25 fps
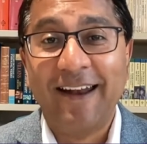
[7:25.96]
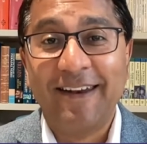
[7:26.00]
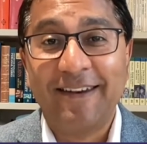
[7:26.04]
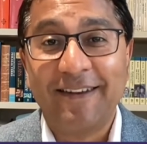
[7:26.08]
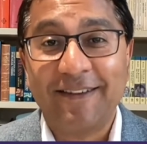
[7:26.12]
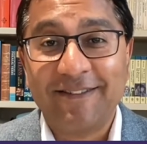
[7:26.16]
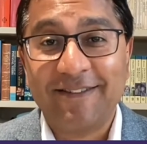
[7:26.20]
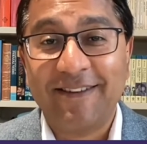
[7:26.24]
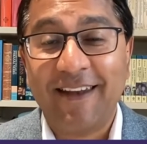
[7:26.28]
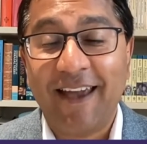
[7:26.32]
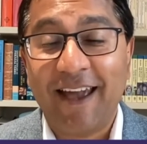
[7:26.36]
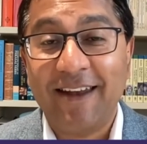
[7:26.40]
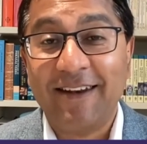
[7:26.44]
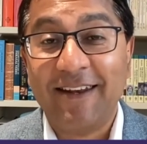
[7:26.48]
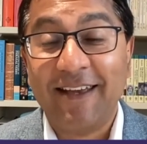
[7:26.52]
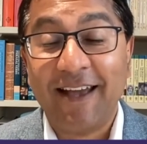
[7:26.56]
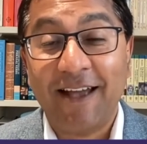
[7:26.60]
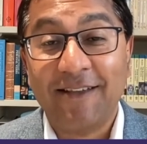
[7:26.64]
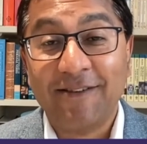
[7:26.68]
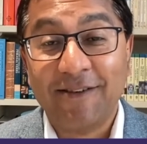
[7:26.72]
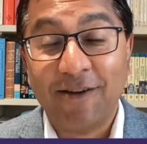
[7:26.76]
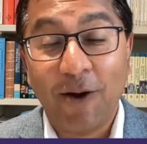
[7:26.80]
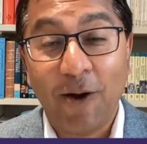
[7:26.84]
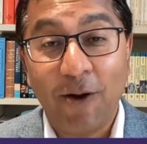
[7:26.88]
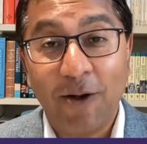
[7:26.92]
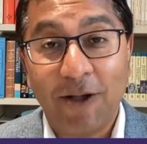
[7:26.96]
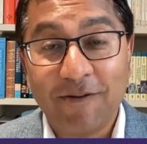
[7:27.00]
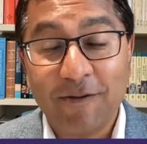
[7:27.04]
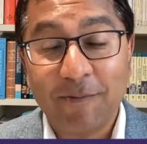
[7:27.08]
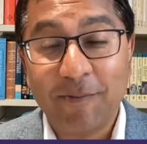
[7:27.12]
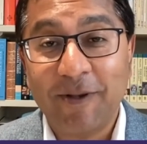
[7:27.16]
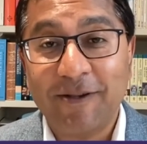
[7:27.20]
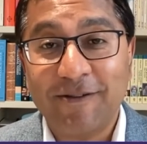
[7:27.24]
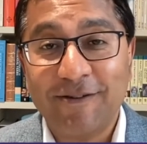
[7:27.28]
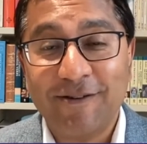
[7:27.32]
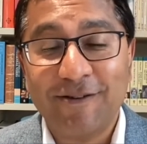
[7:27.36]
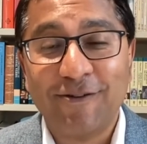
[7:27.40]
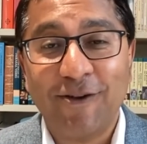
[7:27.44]
and understanding as a
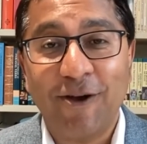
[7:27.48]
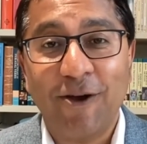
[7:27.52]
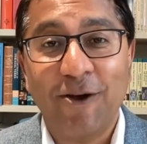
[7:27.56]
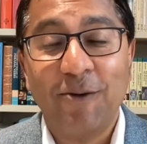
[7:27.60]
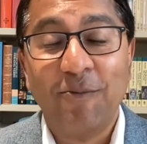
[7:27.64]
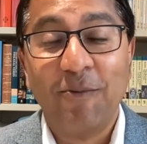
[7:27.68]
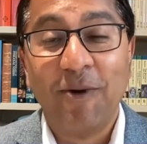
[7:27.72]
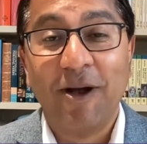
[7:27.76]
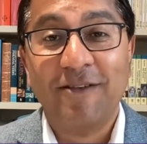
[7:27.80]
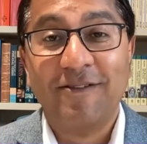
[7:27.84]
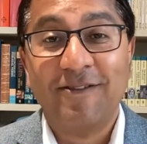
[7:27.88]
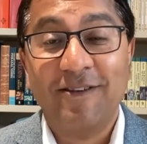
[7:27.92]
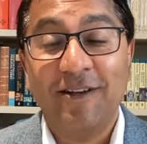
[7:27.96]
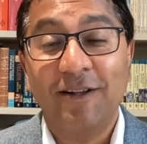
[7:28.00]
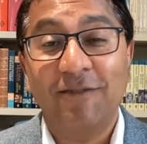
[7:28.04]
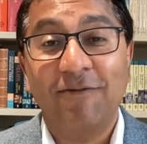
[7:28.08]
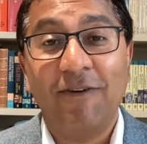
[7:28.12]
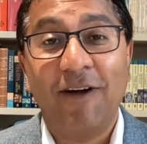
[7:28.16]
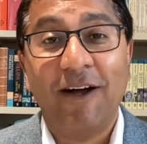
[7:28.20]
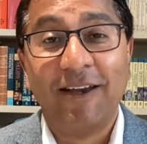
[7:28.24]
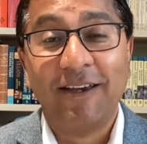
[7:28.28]
business owner myself.